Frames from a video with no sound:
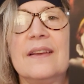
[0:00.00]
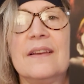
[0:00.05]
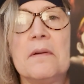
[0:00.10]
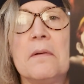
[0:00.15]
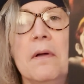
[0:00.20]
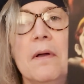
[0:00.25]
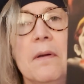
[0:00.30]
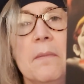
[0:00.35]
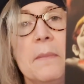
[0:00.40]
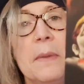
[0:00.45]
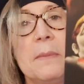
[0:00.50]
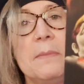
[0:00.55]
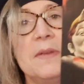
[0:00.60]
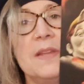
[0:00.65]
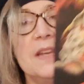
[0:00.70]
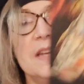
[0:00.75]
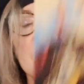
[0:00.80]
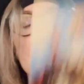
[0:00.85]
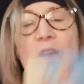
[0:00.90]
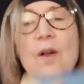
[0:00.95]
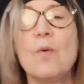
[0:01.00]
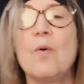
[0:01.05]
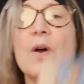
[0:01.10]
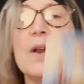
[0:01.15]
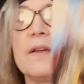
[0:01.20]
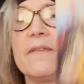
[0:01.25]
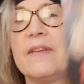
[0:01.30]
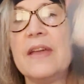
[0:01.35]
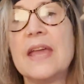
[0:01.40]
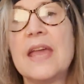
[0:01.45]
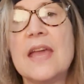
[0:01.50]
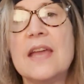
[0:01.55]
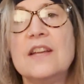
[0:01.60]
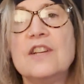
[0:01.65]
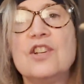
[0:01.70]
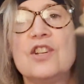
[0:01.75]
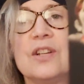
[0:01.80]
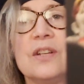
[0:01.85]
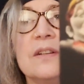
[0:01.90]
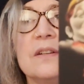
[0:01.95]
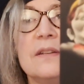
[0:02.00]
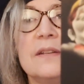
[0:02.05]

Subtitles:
Oh, maybe you need to go on a vacation.